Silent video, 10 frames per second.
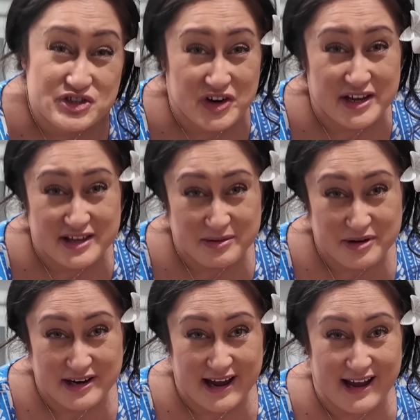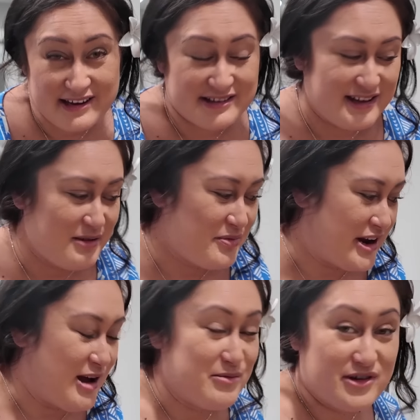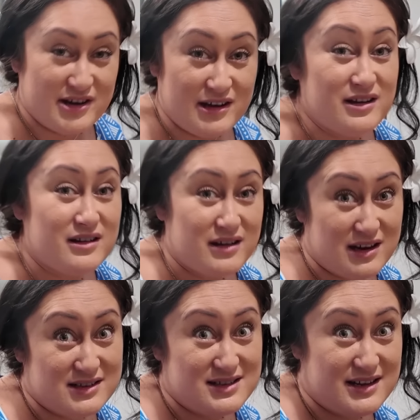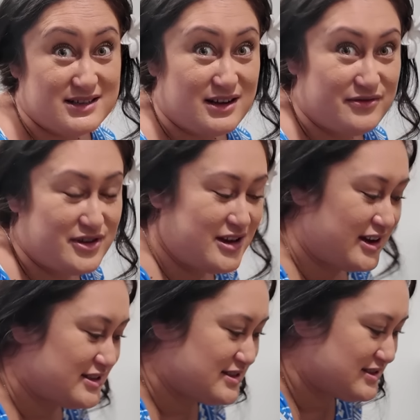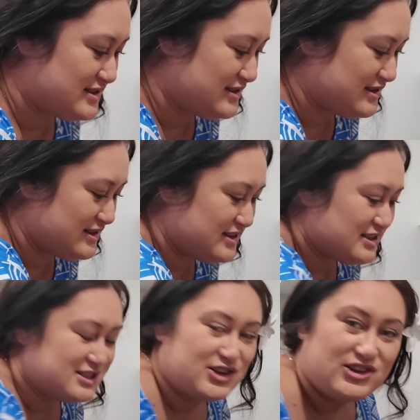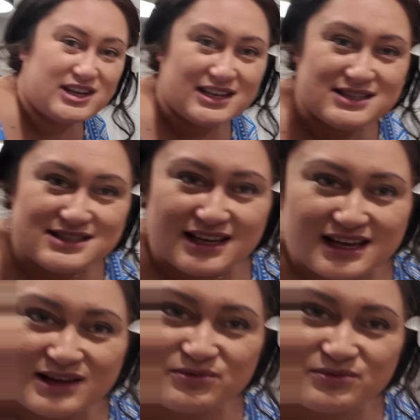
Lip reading: tray that I'm going to add in there, but I'm going to get a slice out for you guys so you can see